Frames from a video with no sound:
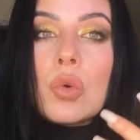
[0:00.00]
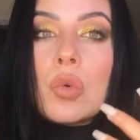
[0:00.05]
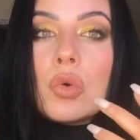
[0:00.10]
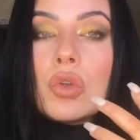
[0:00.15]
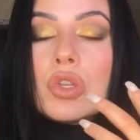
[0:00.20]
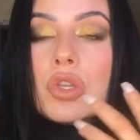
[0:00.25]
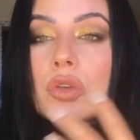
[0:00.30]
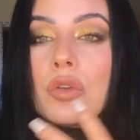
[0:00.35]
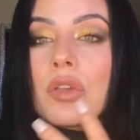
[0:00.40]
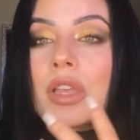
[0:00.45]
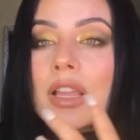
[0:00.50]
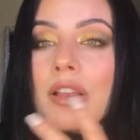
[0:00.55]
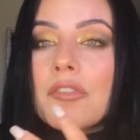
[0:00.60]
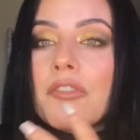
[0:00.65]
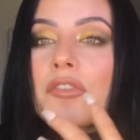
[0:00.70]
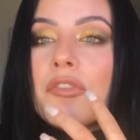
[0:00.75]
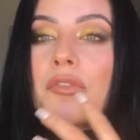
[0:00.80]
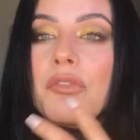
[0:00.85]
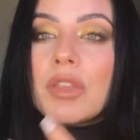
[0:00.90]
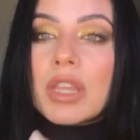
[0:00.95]
You can
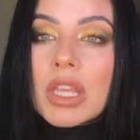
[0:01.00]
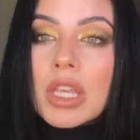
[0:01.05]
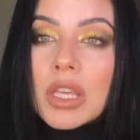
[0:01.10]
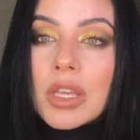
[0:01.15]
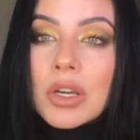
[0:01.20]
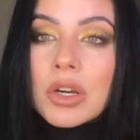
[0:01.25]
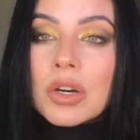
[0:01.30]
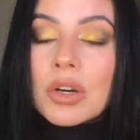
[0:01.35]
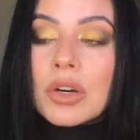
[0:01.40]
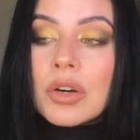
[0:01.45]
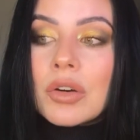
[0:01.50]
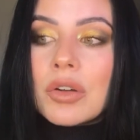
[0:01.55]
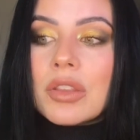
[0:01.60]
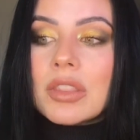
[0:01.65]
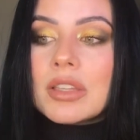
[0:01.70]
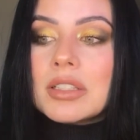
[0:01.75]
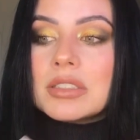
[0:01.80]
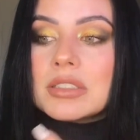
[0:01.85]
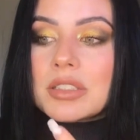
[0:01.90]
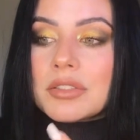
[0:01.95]
feel the
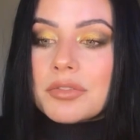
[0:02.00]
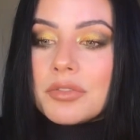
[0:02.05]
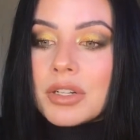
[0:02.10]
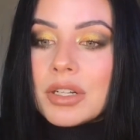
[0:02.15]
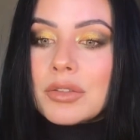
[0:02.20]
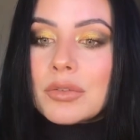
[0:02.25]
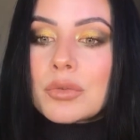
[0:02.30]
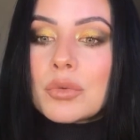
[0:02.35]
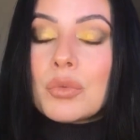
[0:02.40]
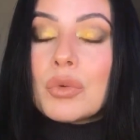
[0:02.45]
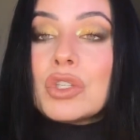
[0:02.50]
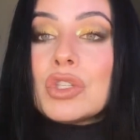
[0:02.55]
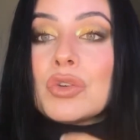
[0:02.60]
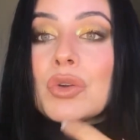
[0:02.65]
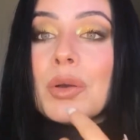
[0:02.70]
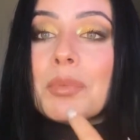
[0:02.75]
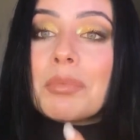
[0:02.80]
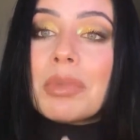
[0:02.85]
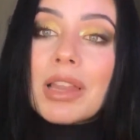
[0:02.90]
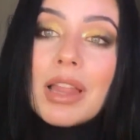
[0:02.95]
difference when you
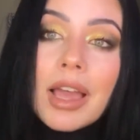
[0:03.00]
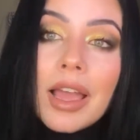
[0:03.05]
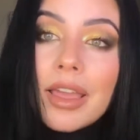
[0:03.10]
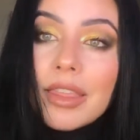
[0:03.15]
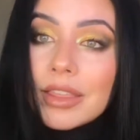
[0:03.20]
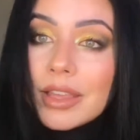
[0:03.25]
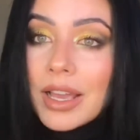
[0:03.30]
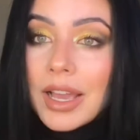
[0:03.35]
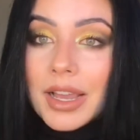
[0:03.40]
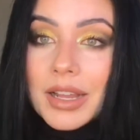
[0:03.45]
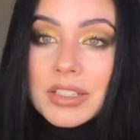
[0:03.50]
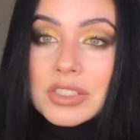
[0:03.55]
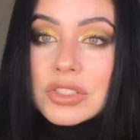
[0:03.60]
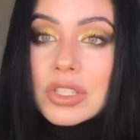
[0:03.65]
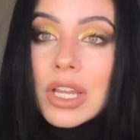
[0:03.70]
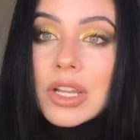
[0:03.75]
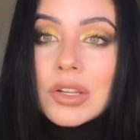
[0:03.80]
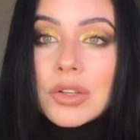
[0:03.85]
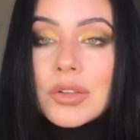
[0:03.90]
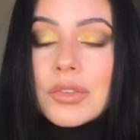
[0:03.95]
apply the
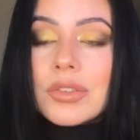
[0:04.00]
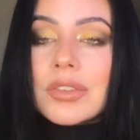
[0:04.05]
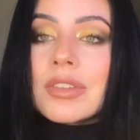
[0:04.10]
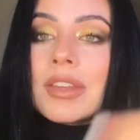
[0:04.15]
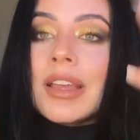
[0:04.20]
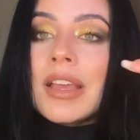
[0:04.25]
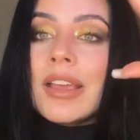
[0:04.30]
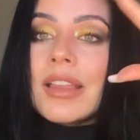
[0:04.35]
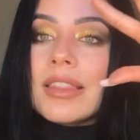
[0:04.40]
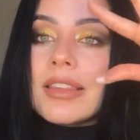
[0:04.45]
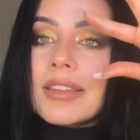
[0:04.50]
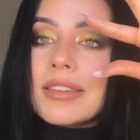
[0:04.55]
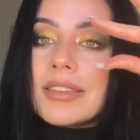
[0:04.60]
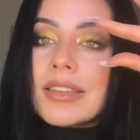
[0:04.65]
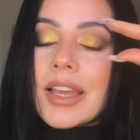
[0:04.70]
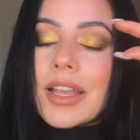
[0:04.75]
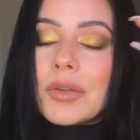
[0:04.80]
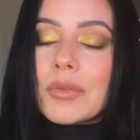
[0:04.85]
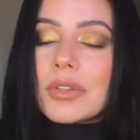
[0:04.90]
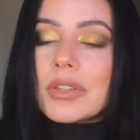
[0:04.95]
eyeshadows. This
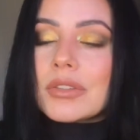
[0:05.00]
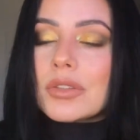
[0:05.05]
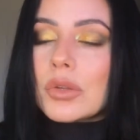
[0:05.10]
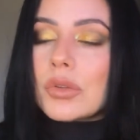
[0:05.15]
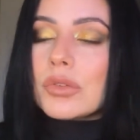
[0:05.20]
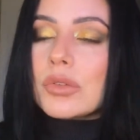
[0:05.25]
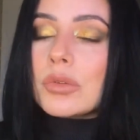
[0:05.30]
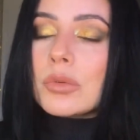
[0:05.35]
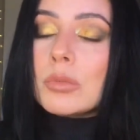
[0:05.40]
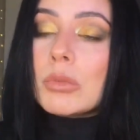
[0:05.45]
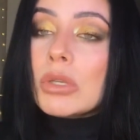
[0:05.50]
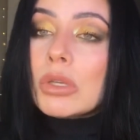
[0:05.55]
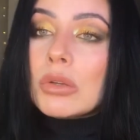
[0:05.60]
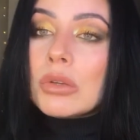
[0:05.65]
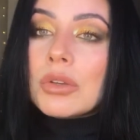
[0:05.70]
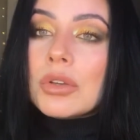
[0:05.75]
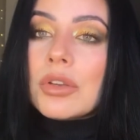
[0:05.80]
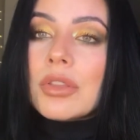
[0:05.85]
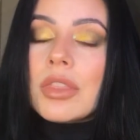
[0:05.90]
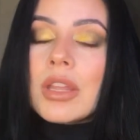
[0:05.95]
side was so
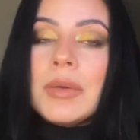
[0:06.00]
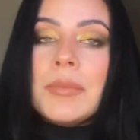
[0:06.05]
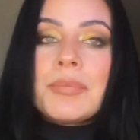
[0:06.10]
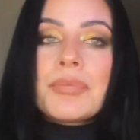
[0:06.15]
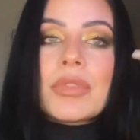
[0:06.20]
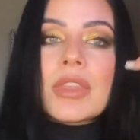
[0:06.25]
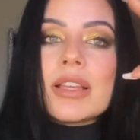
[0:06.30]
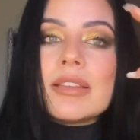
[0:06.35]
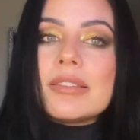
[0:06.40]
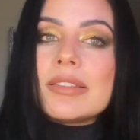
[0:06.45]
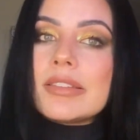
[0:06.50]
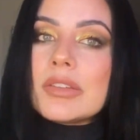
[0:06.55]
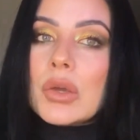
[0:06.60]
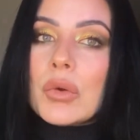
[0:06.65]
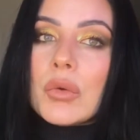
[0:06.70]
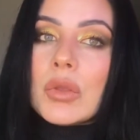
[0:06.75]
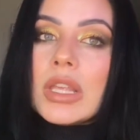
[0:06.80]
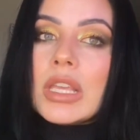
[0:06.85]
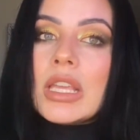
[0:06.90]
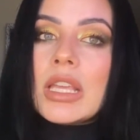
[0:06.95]
smooth,
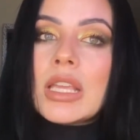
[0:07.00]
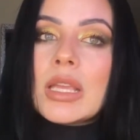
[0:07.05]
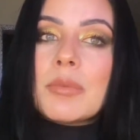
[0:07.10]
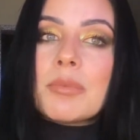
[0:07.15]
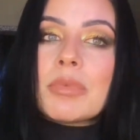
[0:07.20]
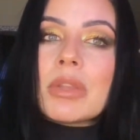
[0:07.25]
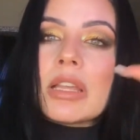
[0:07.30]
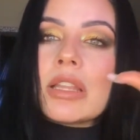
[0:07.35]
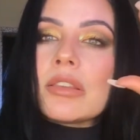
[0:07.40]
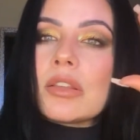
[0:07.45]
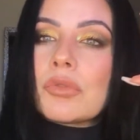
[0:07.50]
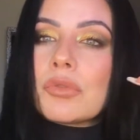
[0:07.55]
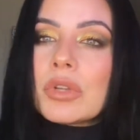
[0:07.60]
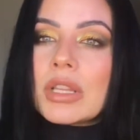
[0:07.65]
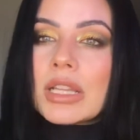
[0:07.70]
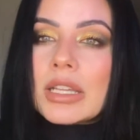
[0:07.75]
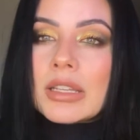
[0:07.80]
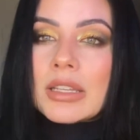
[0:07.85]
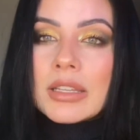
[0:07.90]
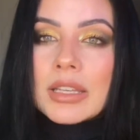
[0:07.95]
silky, blended
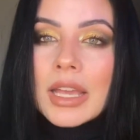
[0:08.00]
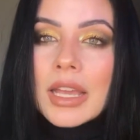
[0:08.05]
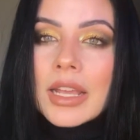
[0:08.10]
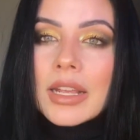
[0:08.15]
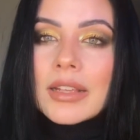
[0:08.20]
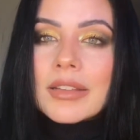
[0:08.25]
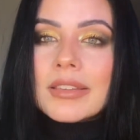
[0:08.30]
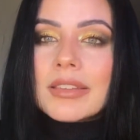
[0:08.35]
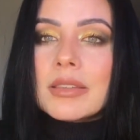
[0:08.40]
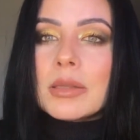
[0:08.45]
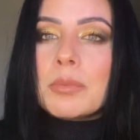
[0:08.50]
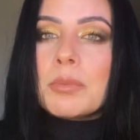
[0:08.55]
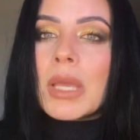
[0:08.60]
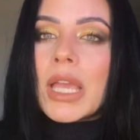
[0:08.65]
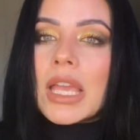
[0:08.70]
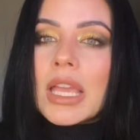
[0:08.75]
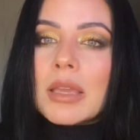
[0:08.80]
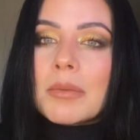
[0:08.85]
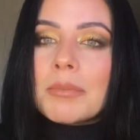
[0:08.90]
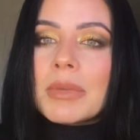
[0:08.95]
really nice. The
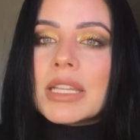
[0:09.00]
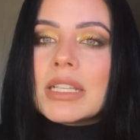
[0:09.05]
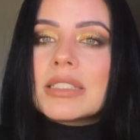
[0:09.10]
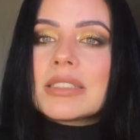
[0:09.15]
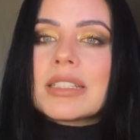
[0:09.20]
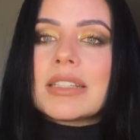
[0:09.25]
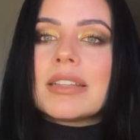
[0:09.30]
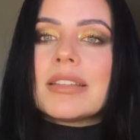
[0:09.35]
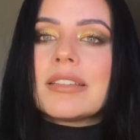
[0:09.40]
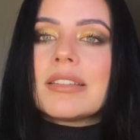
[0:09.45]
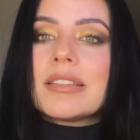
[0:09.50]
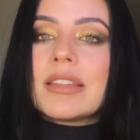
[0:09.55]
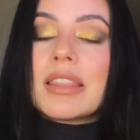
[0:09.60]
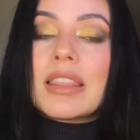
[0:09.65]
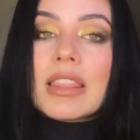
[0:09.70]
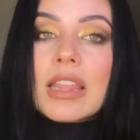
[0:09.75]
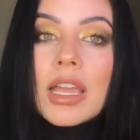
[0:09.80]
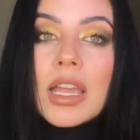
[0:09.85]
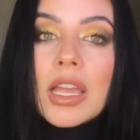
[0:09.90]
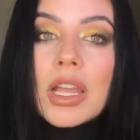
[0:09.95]
pigment is
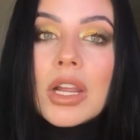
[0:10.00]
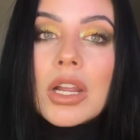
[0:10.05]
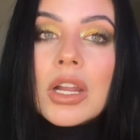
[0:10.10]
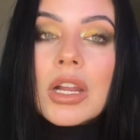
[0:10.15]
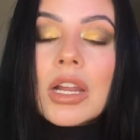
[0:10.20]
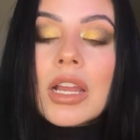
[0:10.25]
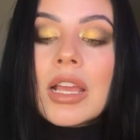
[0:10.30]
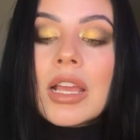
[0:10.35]
there.